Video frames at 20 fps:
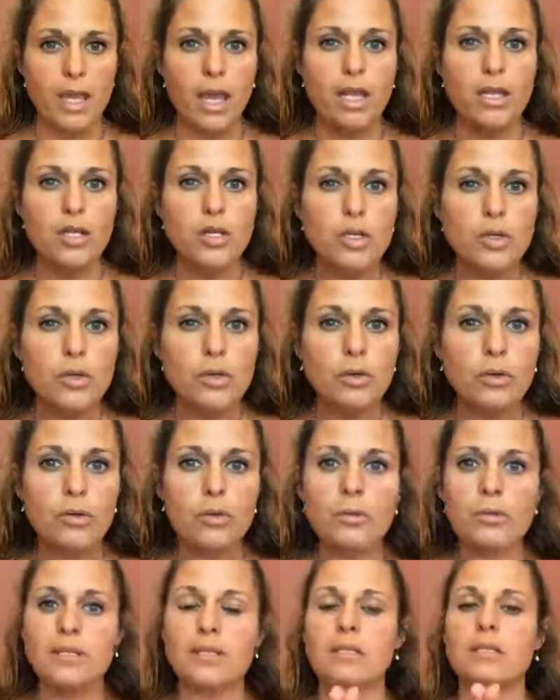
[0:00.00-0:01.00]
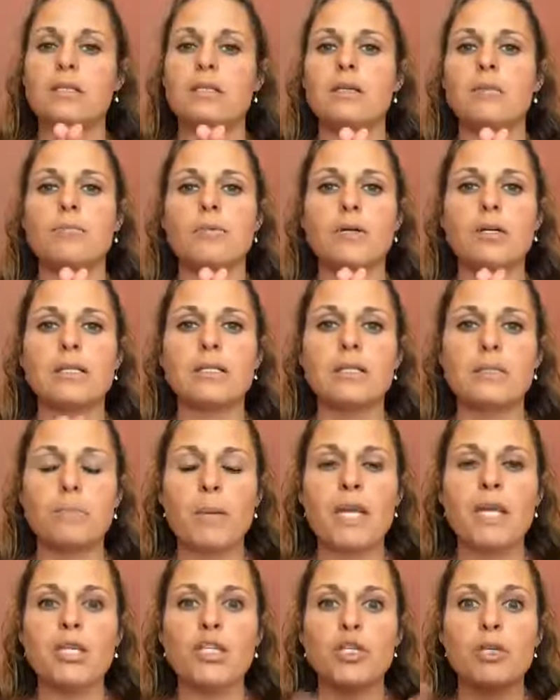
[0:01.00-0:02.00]
I knew there was a deeper
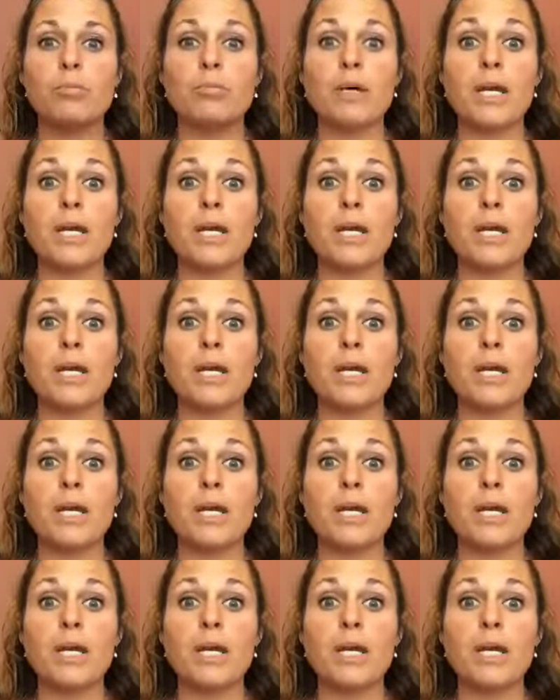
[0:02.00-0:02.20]
expansion,